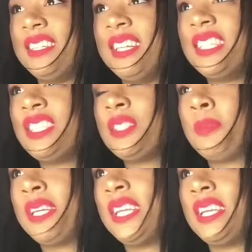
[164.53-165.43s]
then just
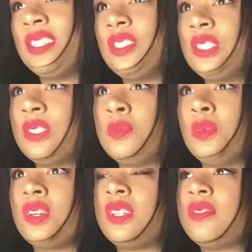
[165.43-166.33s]
breaking into
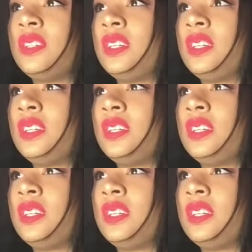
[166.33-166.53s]
more of